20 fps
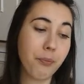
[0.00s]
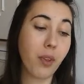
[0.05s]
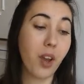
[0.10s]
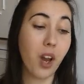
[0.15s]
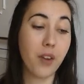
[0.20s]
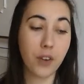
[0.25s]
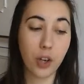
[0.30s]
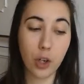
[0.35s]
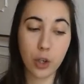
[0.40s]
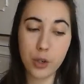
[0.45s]

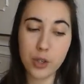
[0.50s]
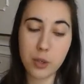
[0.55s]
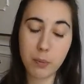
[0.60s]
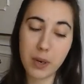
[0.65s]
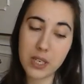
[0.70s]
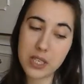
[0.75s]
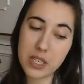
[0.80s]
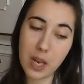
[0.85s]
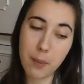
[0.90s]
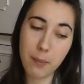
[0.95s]
I've included my
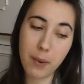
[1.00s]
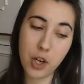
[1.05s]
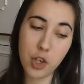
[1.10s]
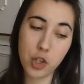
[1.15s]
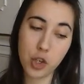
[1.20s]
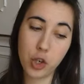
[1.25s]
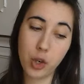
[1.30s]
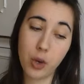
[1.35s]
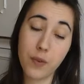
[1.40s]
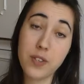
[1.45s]
state
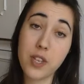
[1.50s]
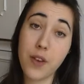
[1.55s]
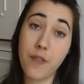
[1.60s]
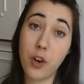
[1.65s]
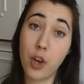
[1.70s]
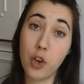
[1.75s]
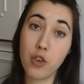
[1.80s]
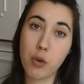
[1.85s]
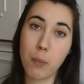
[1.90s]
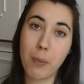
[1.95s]
pension of
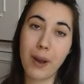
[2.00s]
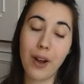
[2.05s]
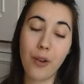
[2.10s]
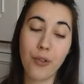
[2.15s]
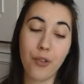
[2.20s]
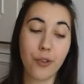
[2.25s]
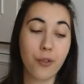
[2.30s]
£700.